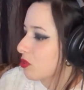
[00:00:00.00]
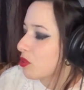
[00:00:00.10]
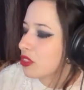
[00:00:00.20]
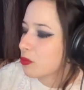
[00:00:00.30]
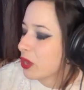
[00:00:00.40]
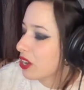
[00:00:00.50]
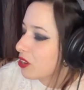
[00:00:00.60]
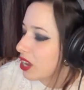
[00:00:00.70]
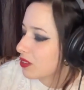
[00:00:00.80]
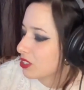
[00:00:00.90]
Or the
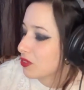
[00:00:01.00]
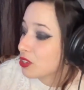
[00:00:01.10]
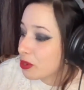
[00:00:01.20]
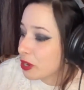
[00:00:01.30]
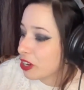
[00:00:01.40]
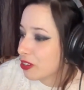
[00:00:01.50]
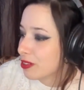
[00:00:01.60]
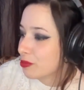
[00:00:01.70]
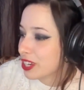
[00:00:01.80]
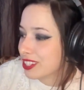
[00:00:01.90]
paragraphs, if there are
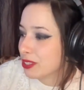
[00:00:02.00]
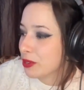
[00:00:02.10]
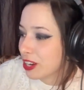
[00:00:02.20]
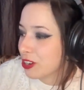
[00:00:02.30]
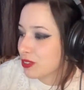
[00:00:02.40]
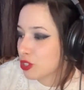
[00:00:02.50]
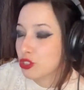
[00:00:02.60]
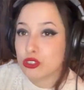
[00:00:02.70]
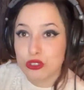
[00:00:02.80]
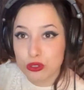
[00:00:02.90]
paragraph breaks, the paragraphs are
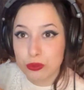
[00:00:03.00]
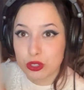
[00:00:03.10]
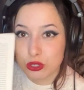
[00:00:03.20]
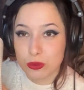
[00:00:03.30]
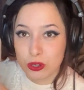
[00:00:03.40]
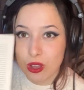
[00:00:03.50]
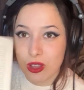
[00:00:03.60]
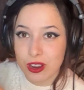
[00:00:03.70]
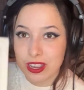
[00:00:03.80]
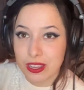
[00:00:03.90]
super, super
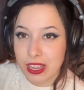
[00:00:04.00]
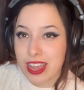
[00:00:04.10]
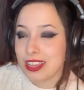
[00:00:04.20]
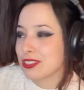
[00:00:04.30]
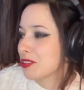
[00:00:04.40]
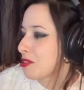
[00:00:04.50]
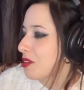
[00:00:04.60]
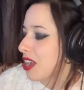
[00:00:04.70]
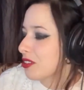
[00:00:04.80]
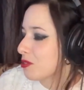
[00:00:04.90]
long.
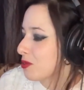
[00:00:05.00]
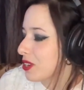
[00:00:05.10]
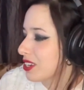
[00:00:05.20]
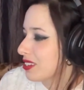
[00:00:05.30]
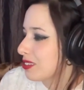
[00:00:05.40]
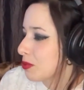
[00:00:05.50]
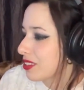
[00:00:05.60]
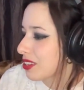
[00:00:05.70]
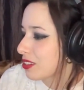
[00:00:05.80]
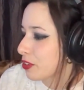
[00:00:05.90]
So I don't know what it is
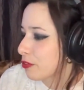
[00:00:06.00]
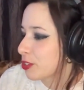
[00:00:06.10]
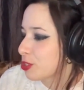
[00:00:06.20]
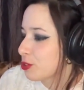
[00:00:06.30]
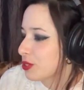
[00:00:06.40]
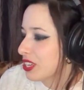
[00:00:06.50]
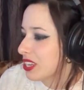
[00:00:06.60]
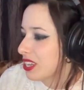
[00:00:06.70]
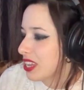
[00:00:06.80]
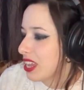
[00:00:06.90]
about that. Like
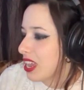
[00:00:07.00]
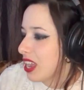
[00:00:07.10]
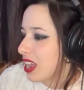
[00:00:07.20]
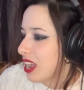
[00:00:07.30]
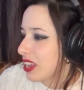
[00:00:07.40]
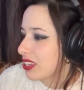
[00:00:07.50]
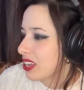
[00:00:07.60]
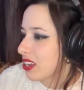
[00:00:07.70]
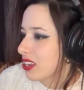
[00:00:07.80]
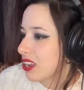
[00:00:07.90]
visually, I
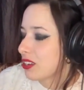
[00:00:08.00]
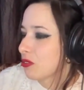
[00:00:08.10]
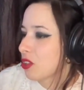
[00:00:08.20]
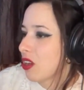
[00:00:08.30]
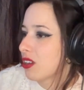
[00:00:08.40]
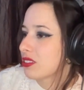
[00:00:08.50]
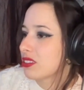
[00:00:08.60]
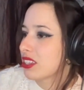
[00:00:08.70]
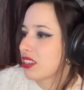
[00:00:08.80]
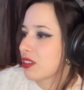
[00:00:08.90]
get kind of
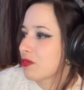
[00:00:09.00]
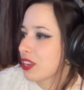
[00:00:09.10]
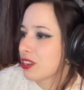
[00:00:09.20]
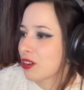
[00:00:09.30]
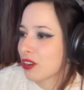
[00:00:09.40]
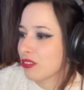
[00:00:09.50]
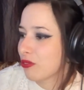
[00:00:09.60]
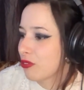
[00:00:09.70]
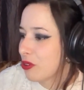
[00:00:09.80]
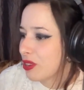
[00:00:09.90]
lost and I find it hard
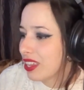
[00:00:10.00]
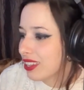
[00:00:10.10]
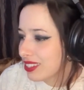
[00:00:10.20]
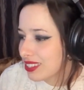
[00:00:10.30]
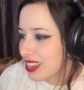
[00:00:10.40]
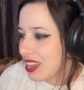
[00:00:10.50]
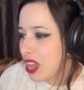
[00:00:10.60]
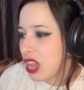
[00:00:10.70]
to focus.